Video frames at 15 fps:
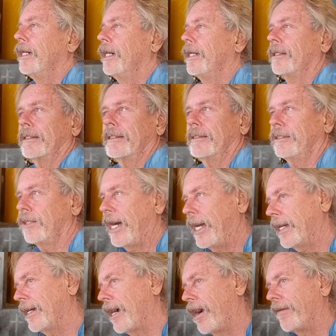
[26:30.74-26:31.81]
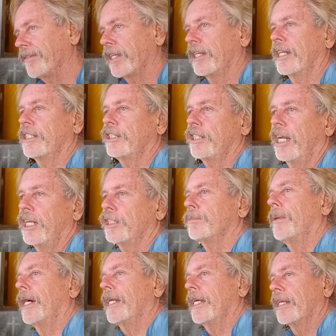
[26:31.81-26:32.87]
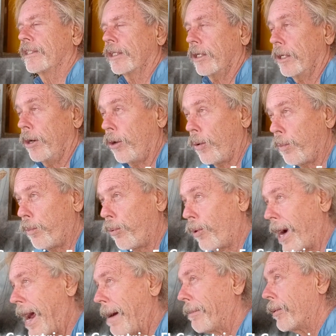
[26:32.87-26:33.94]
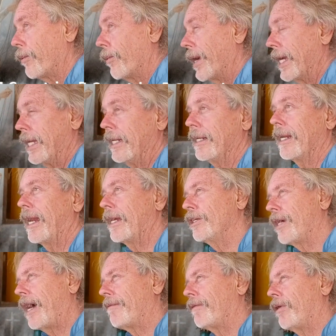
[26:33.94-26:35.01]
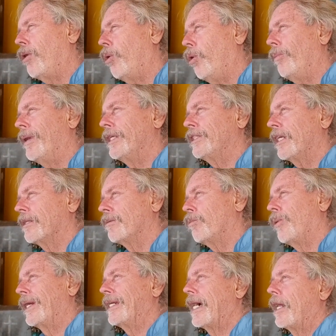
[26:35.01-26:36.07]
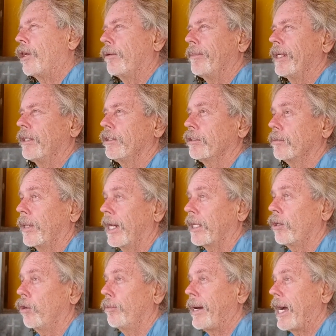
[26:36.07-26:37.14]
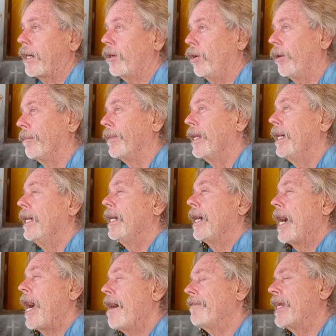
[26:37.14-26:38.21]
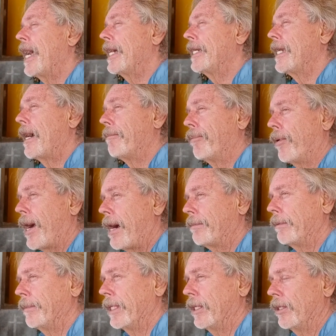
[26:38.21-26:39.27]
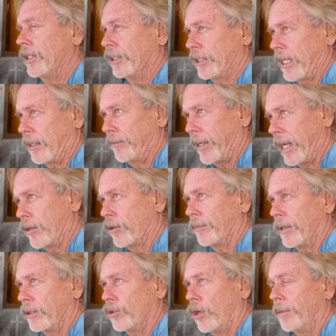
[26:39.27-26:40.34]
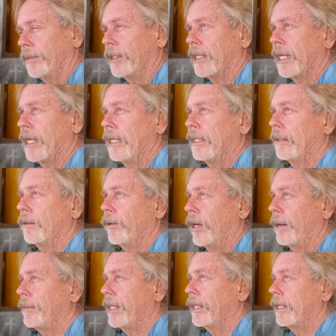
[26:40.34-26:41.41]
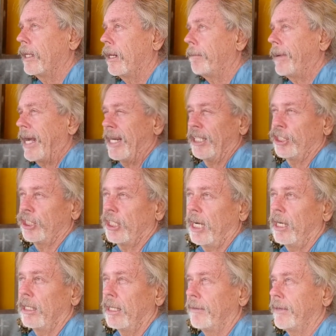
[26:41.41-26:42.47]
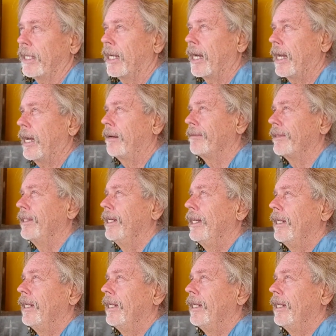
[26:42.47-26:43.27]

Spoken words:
So I often exchange money at the proper rate. Now you have a whole bunch of $1 bills when I go back home. I haven't had that problem here in San Pedro, but normally when I'm in Peñasquel living, I have